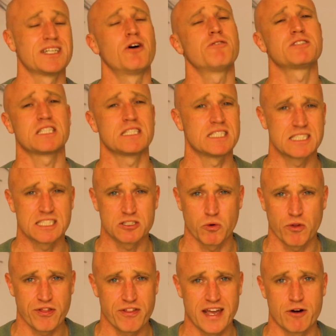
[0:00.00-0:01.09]
Now, obviously this is
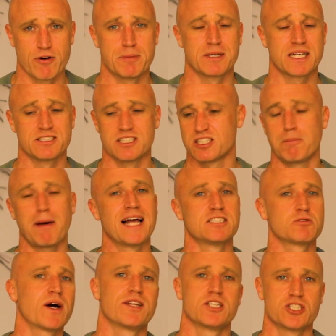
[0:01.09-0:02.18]
all theory because it
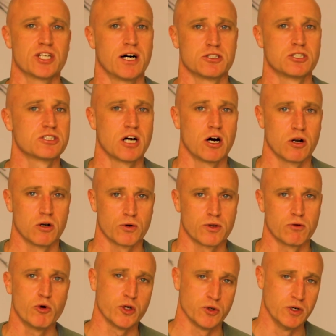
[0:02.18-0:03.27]
depends where the charges are along
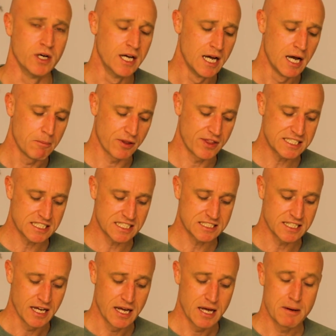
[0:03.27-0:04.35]
the route. But this
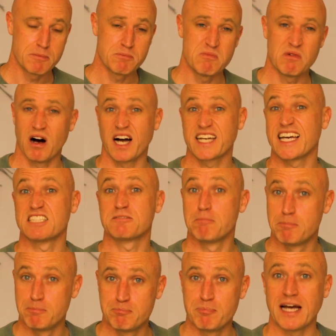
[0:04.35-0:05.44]
is, I guess,
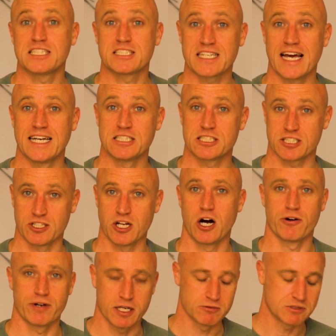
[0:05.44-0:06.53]
best case
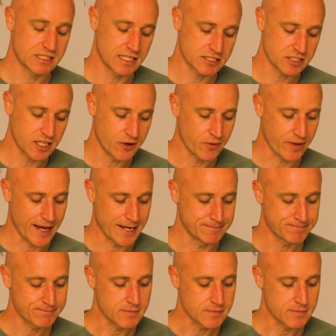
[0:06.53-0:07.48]
scenario. So let's go with that.